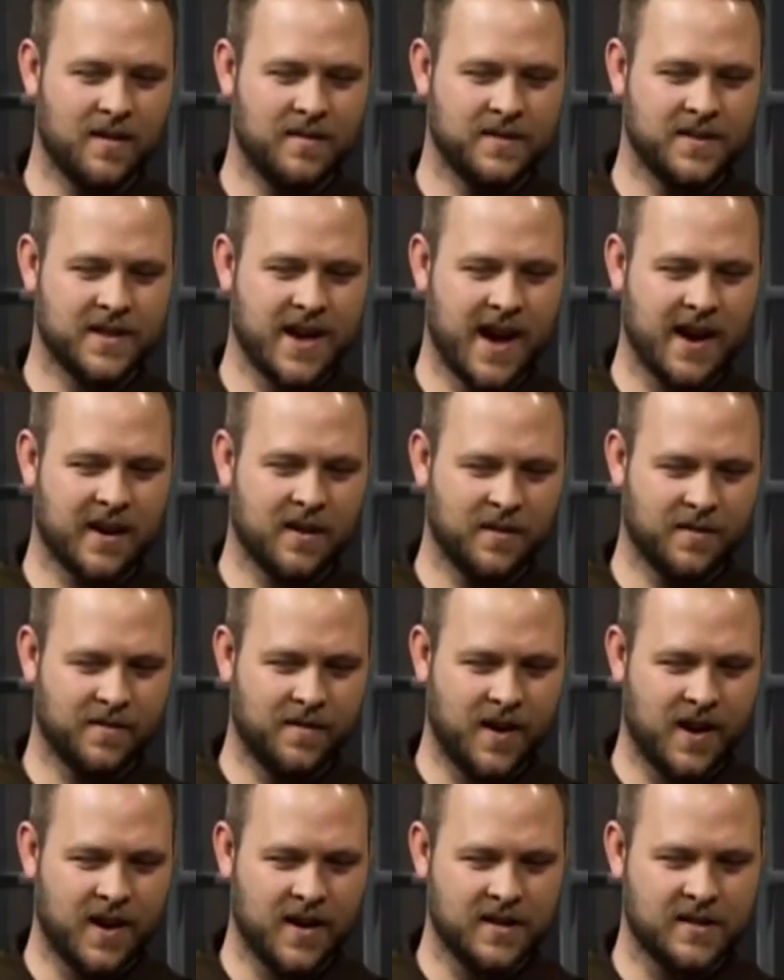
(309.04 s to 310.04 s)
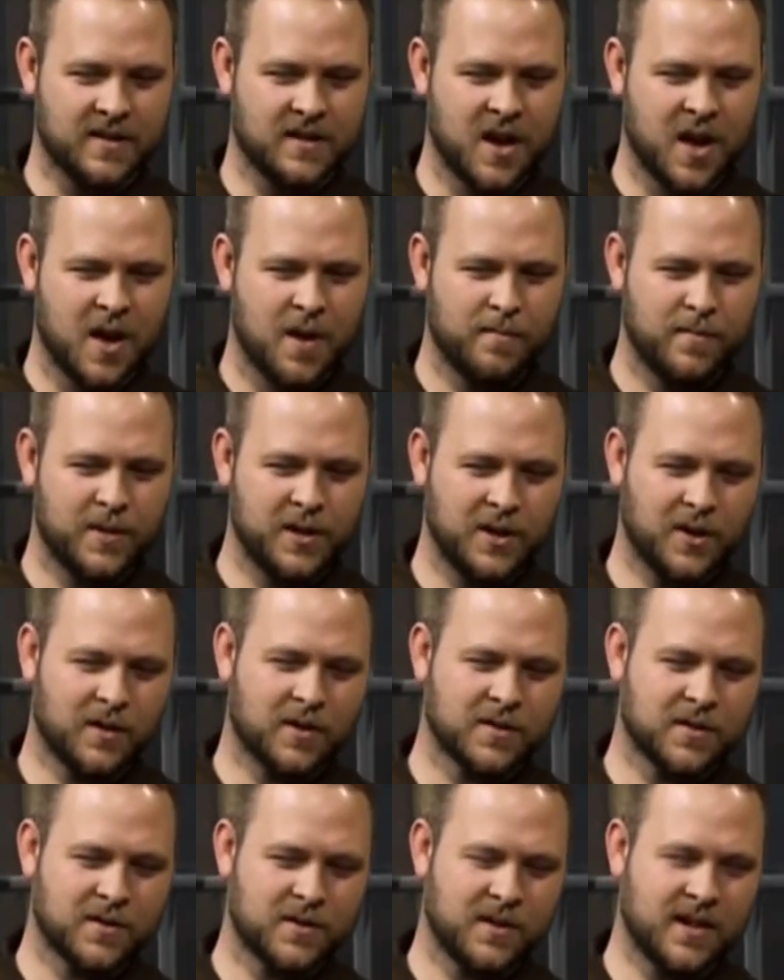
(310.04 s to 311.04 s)
of sacrifice. But you
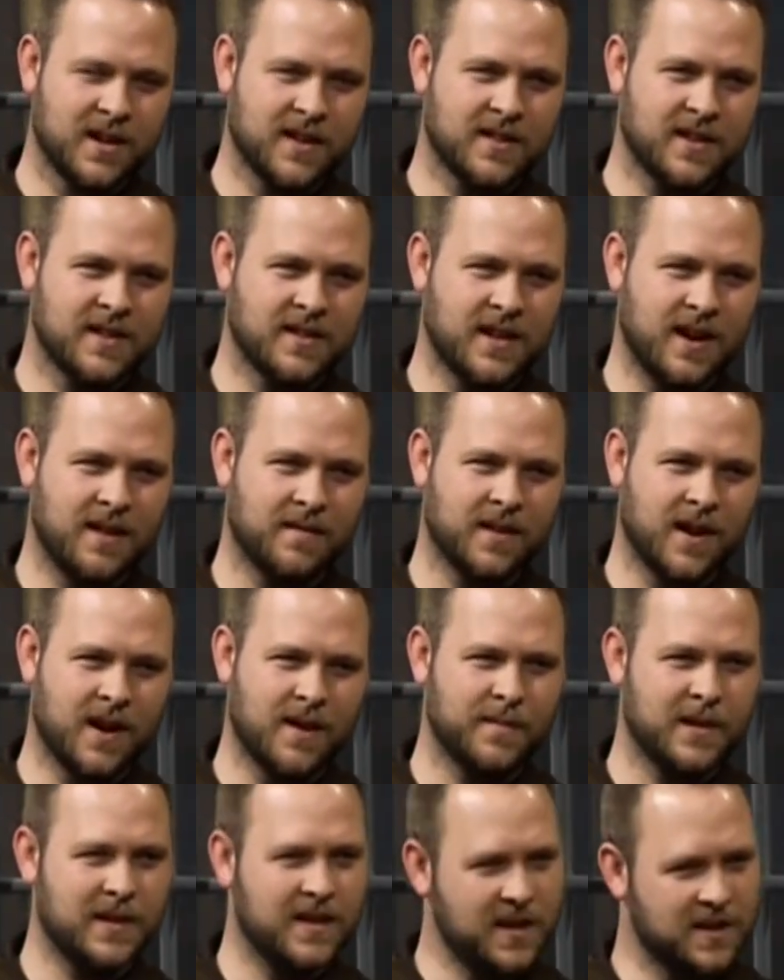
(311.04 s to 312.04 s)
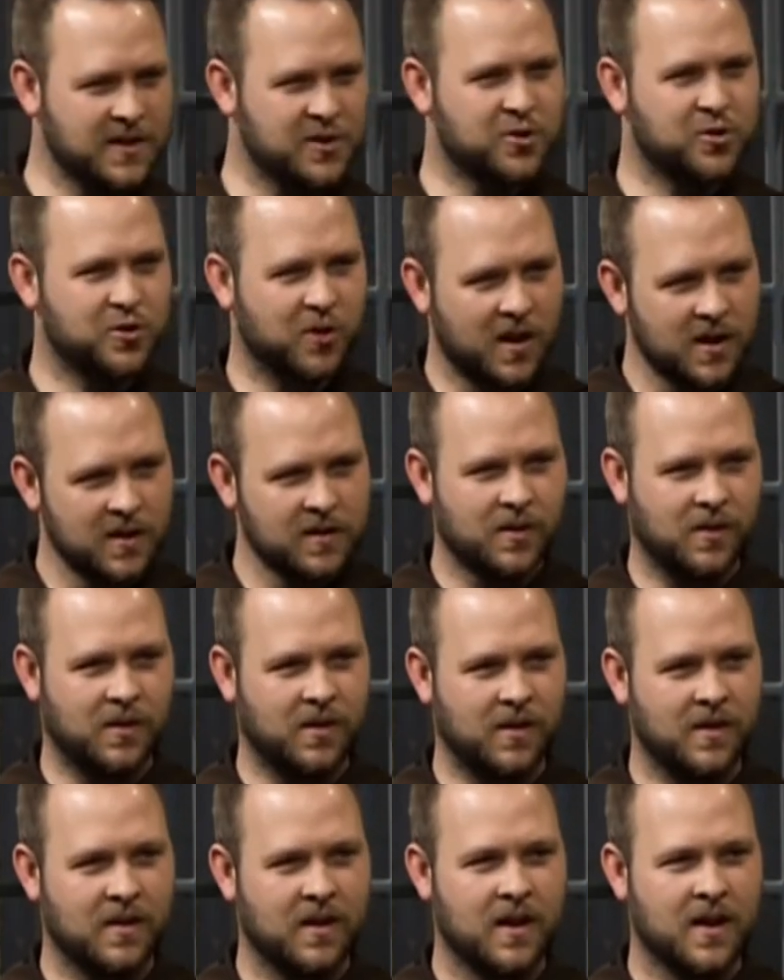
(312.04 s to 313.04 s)
also see at the same time he did
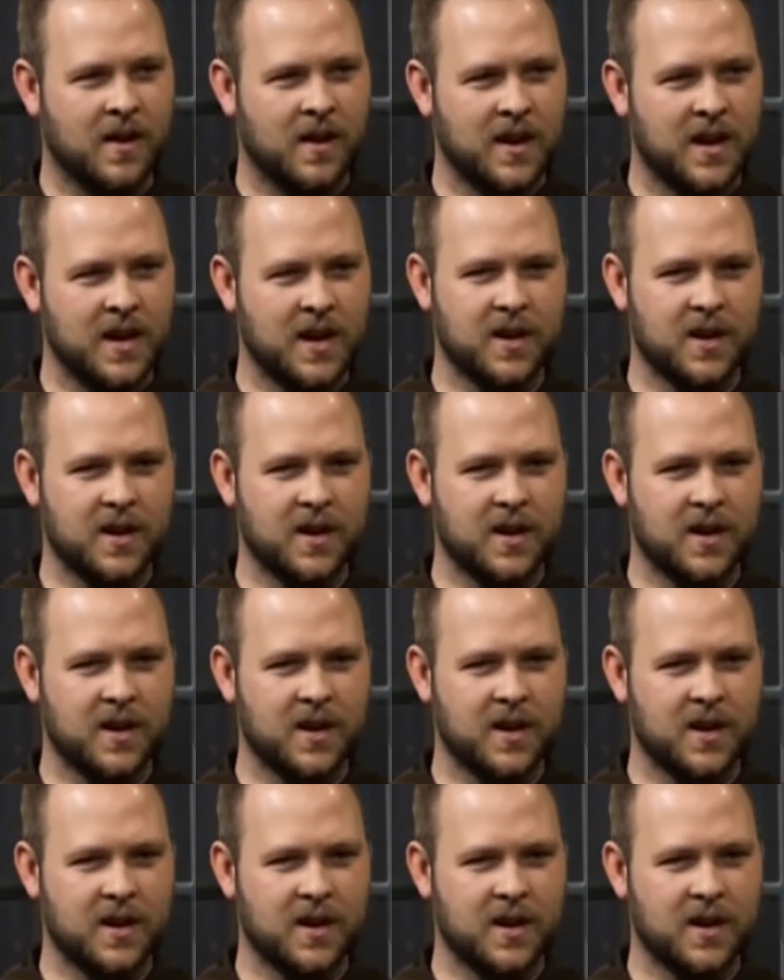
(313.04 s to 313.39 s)
struggle, mm-hmm.